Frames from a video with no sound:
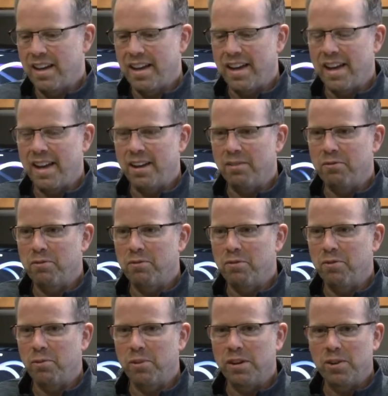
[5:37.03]
I have
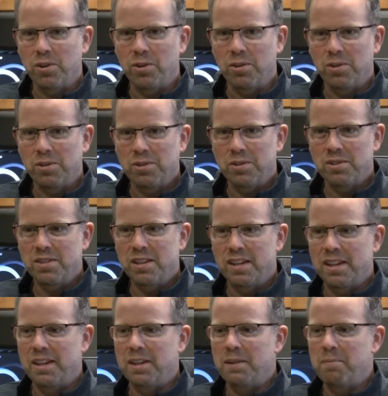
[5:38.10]
3 girls,
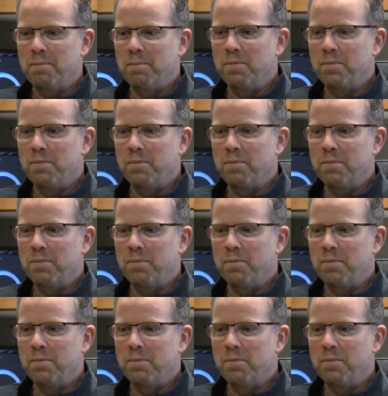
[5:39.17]
I